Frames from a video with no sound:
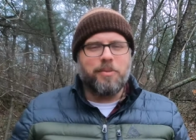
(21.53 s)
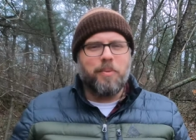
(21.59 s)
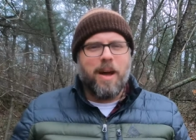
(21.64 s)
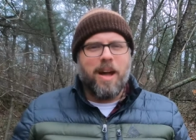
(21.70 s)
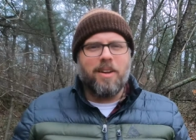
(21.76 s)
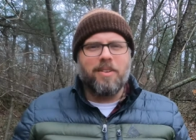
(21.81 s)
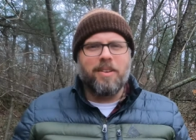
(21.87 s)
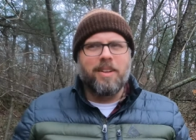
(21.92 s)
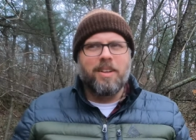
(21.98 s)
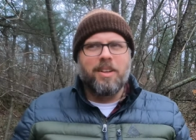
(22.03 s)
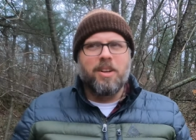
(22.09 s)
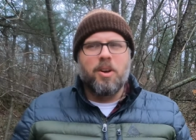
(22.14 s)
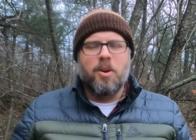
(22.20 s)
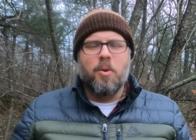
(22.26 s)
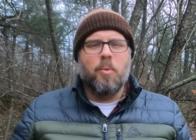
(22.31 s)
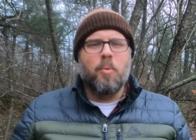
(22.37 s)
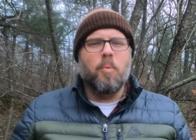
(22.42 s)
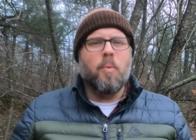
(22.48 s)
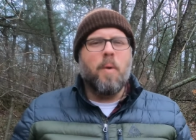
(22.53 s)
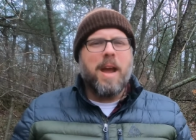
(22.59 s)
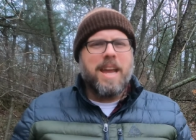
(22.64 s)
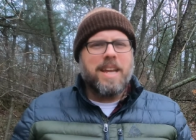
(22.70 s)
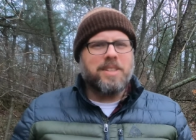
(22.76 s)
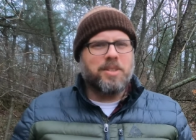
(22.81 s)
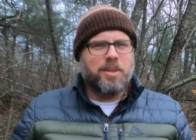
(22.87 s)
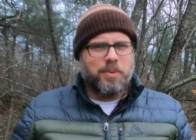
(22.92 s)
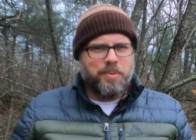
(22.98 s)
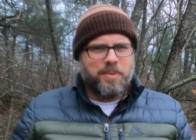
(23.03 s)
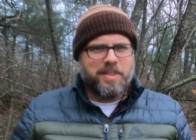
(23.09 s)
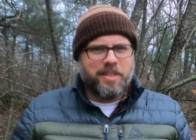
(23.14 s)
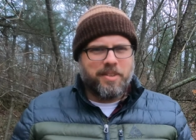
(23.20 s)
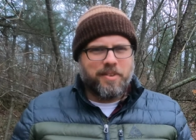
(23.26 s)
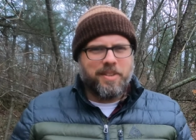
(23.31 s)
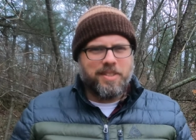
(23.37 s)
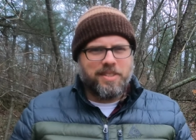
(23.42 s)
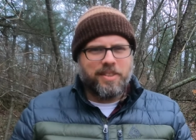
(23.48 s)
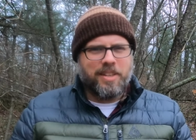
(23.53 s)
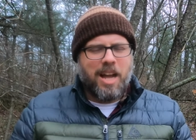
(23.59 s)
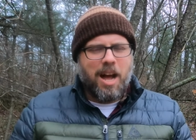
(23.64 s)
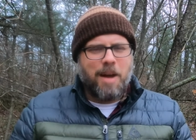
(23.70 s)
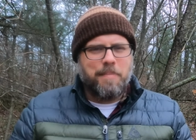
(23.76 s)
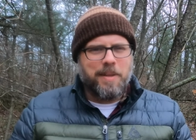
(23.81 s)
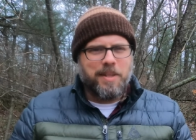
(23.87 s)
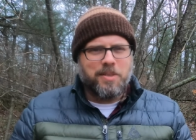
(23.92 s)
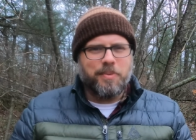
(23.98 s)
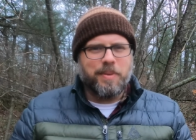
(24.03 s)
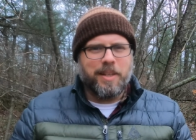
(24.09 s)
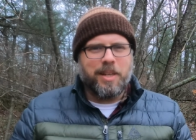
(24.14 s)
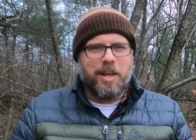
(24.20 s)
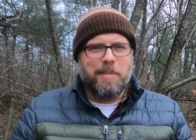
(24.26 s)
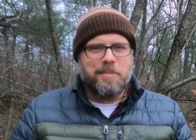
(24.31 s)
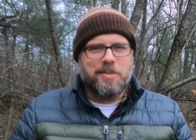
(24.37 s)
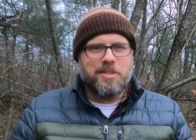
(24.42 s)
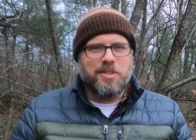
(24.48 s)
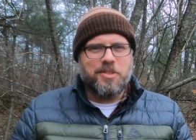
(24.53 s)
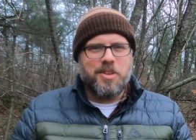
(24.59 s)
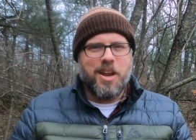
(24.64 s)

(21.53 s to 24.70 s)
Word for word: and, well, way too serious of comments when it comes to